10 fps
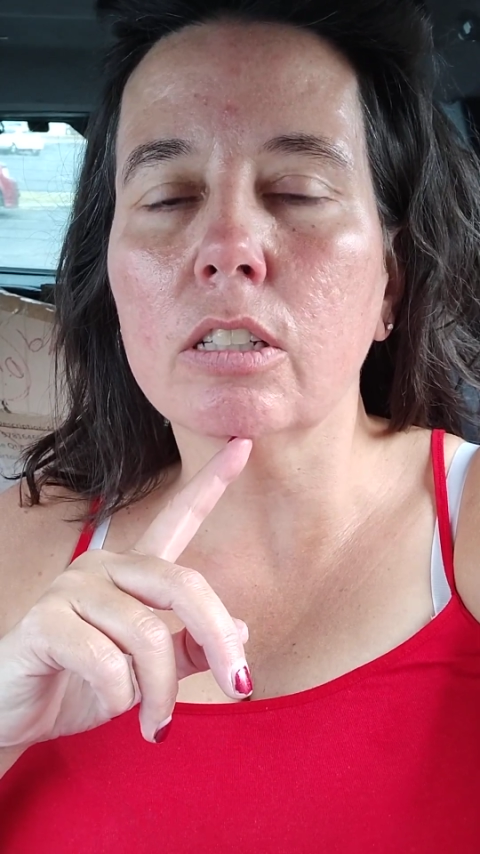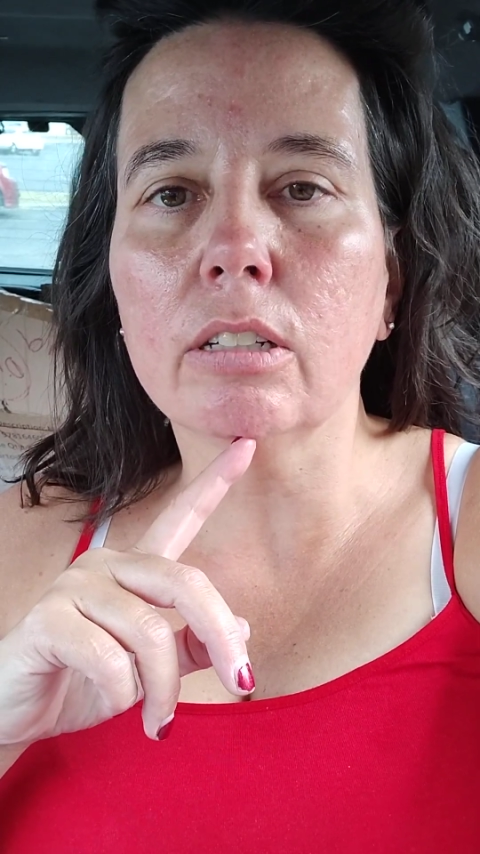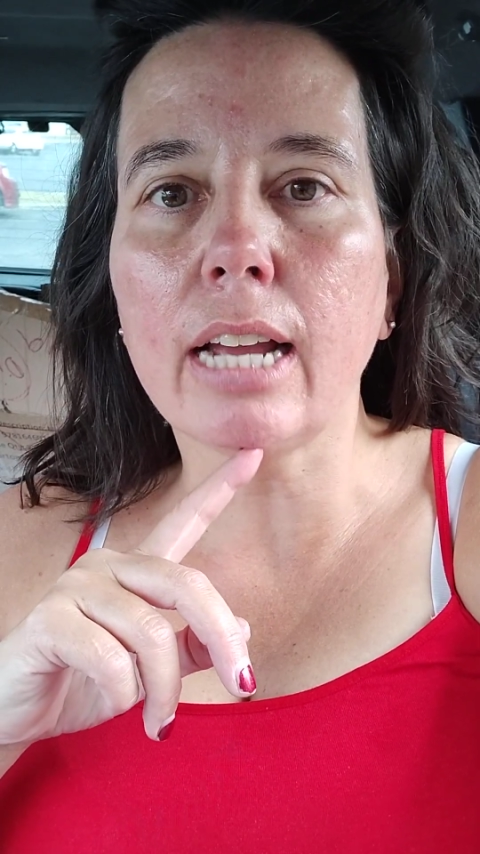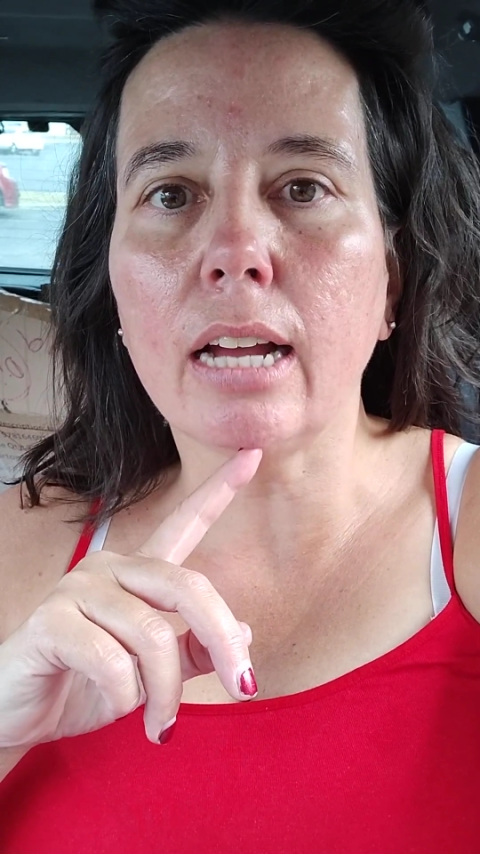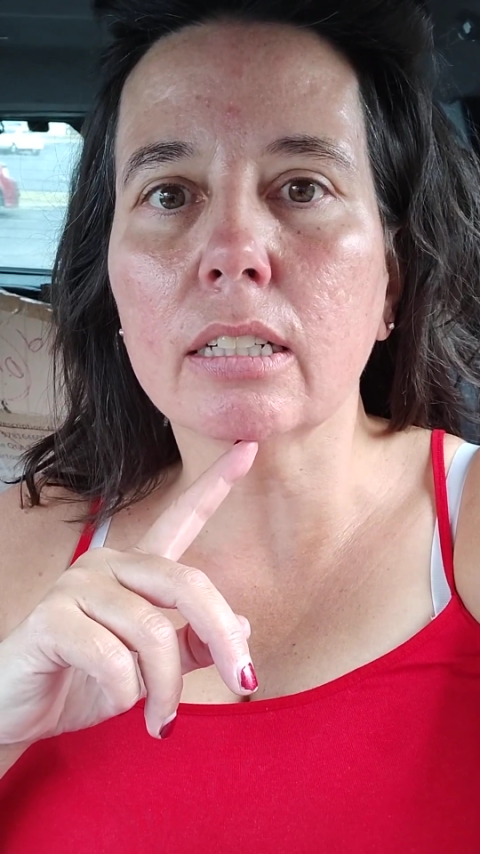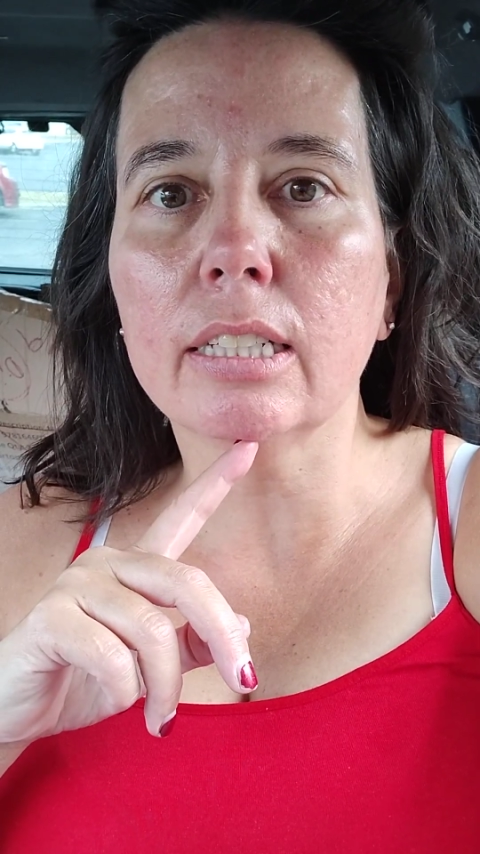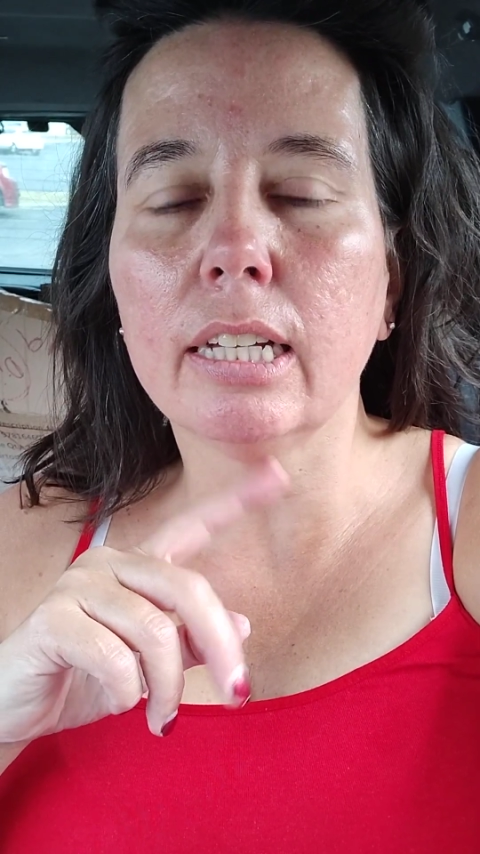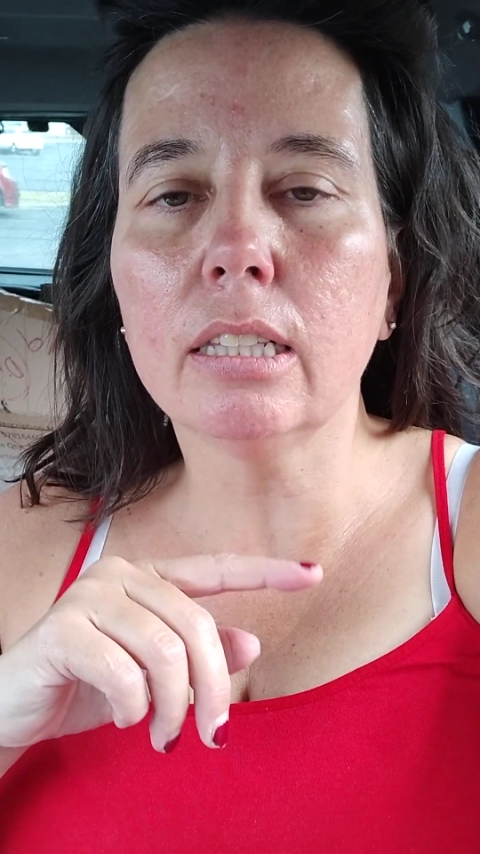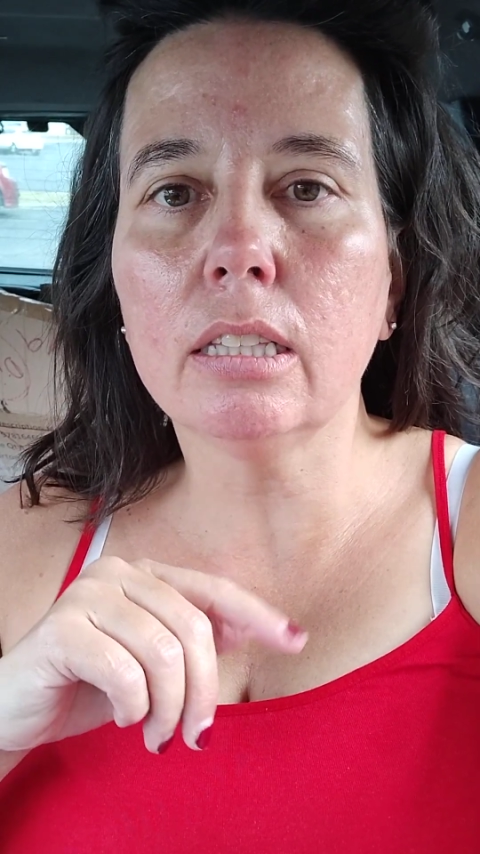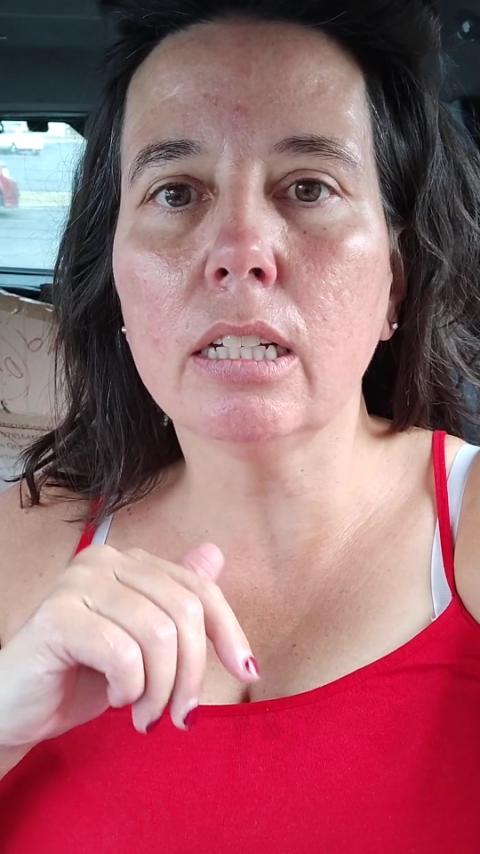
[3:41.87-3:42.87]
So, yeah,
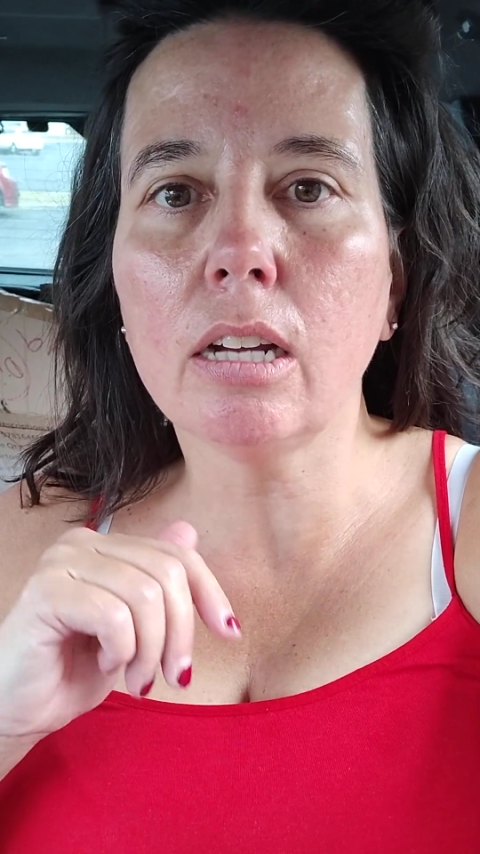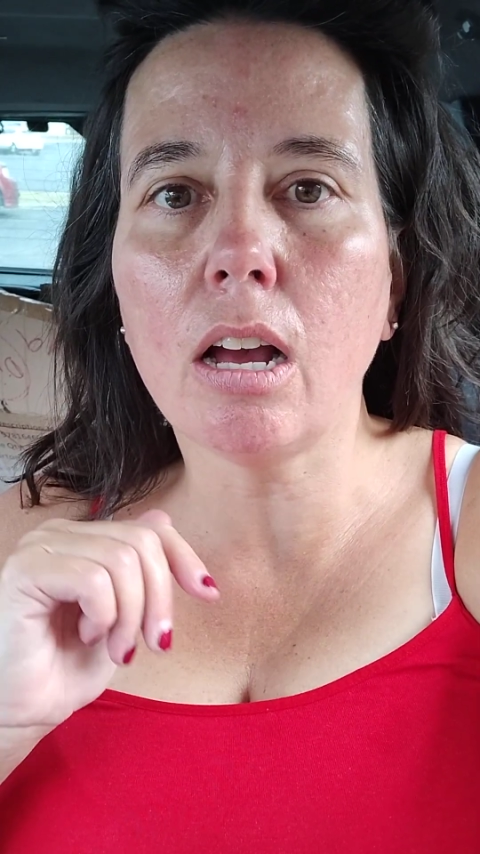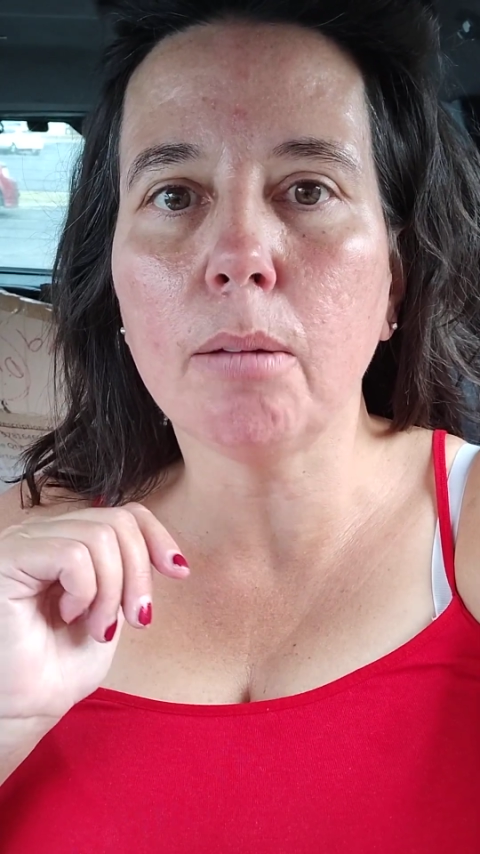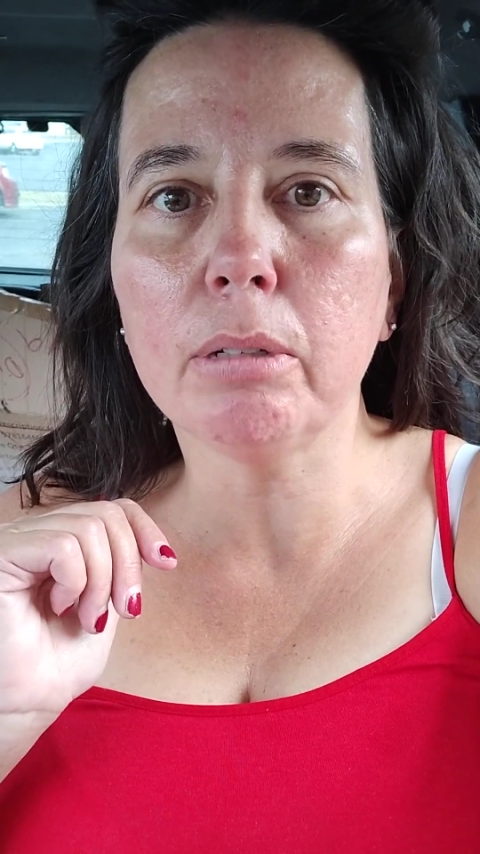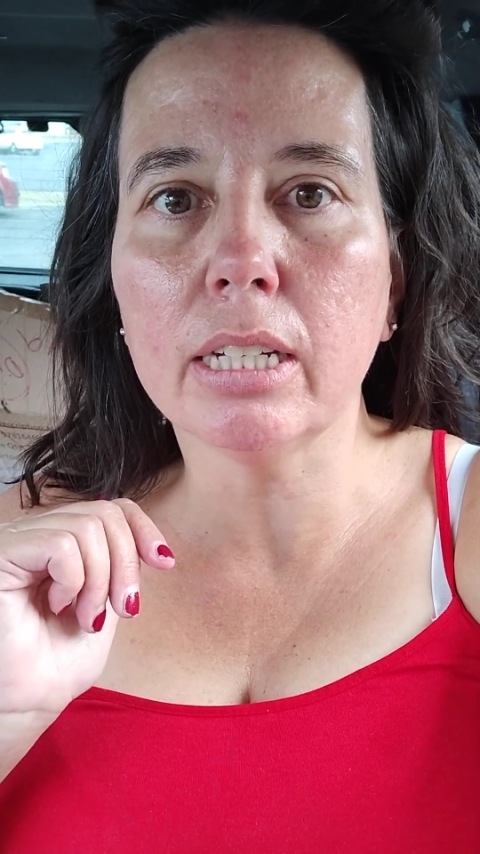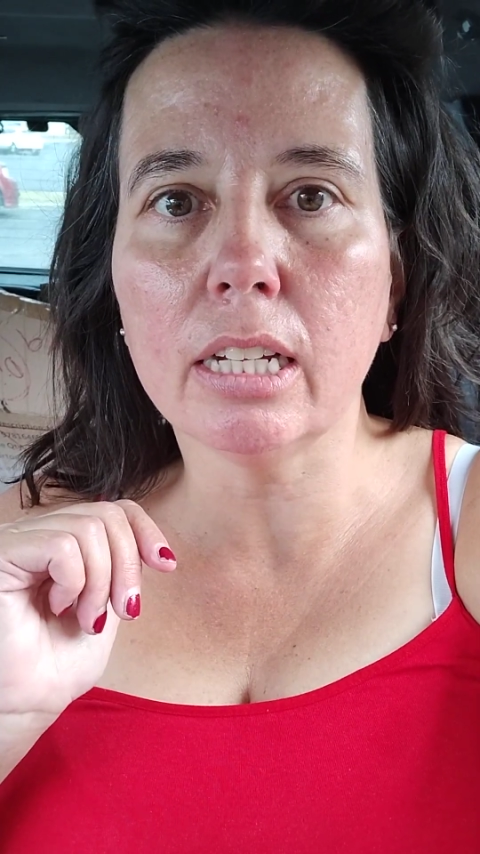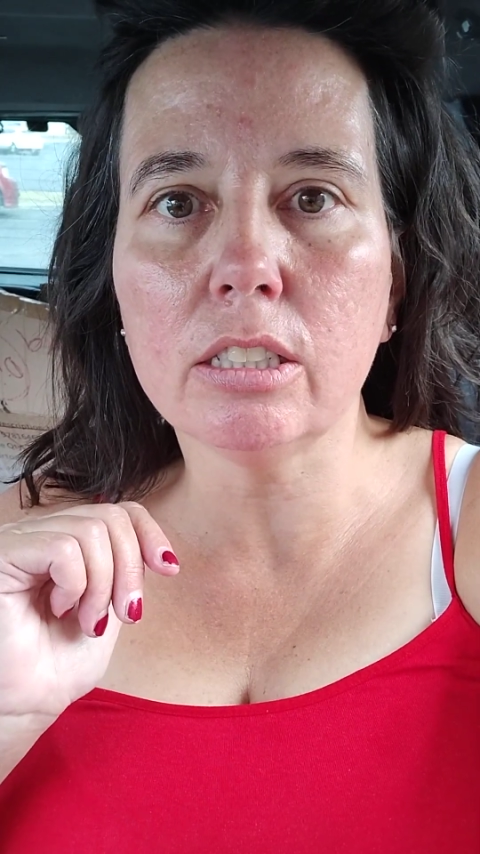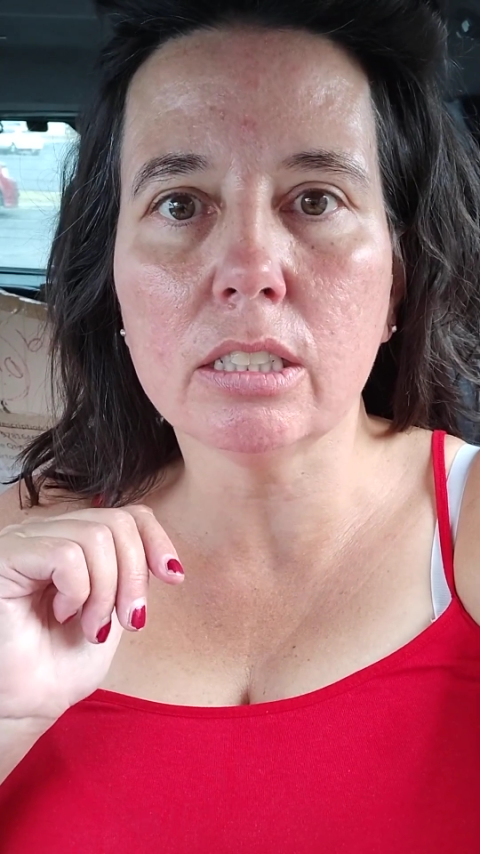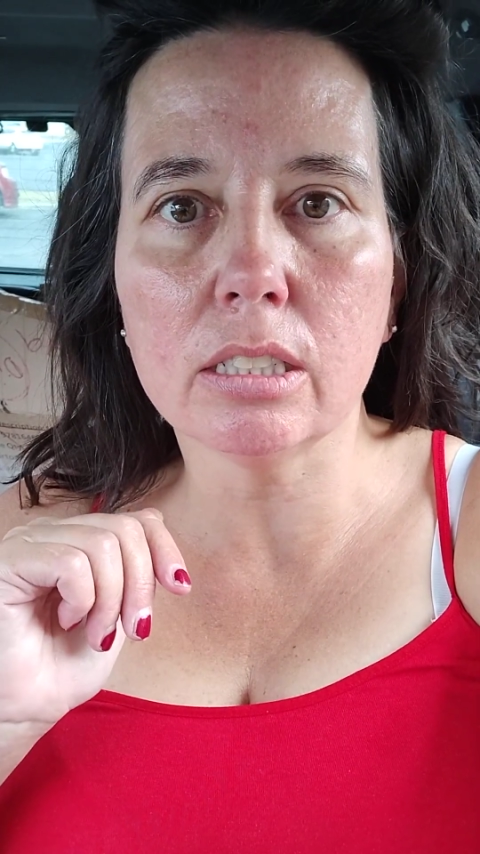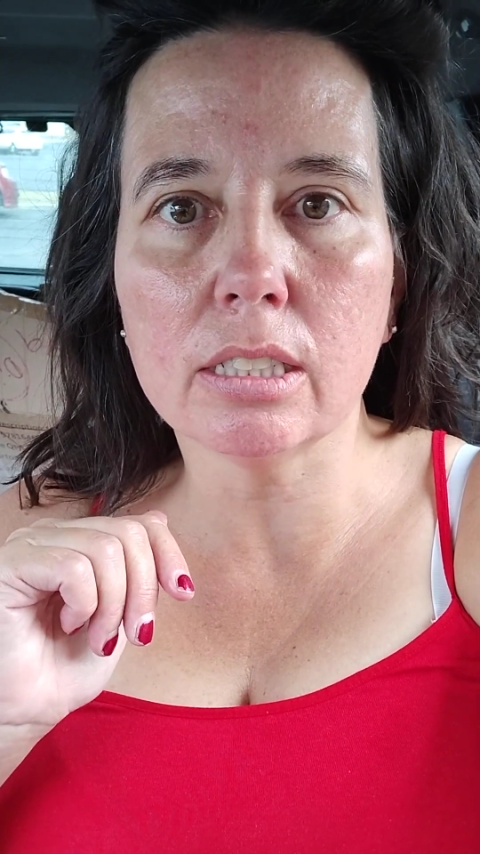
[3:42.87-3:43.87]
get the
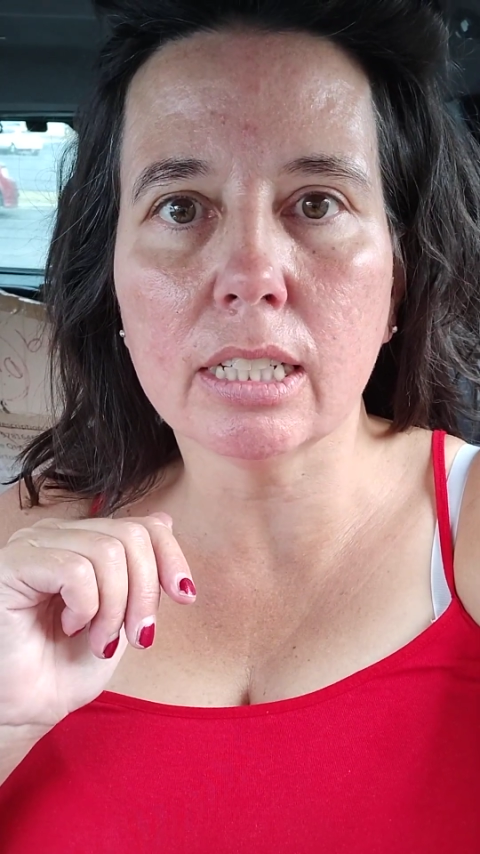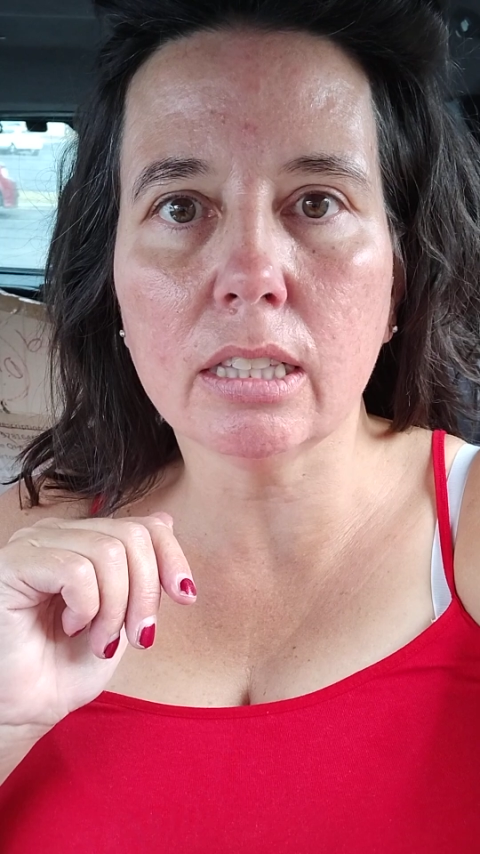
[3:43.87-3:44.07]
obligations,